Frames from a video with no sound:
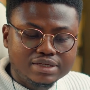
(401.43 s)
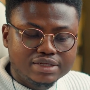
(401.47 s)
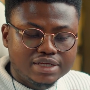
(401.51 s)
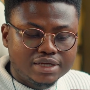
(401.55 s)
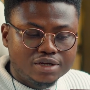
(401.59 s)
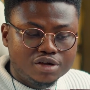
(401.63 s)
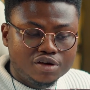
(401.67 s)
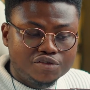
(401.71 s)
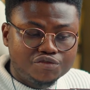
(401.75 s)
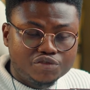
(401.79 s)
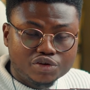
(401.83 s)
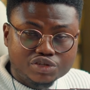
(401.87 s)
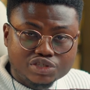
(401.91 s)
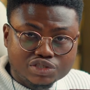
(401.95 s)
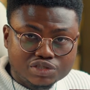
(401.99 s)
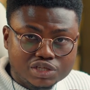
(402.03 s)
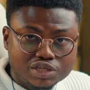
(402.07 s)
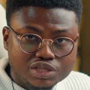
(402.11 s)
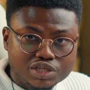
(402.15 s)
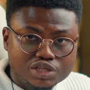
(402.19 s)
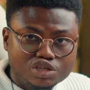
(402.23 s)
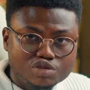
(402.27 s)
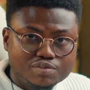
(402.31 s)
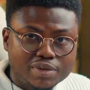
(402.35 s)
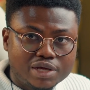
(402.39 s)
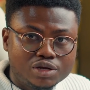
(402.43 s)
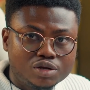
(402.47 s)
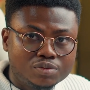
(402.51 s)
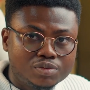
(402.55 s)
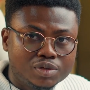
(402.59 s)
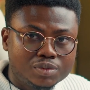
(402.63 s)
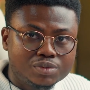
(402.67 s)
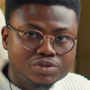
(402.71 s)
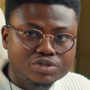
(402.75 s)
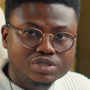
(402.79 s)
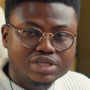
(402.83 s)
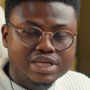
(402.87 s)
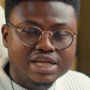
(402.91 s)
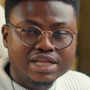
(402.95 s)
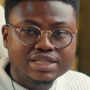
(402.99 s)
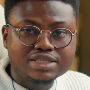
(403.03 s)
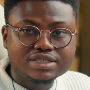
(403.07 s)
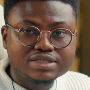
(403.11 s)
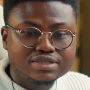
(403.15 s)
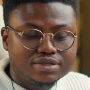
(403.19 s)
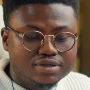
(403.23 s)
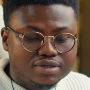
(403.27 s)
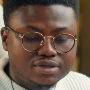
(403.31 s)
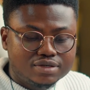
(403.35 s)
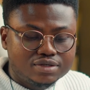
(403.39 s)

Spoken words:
then unfortunately you might not be able to get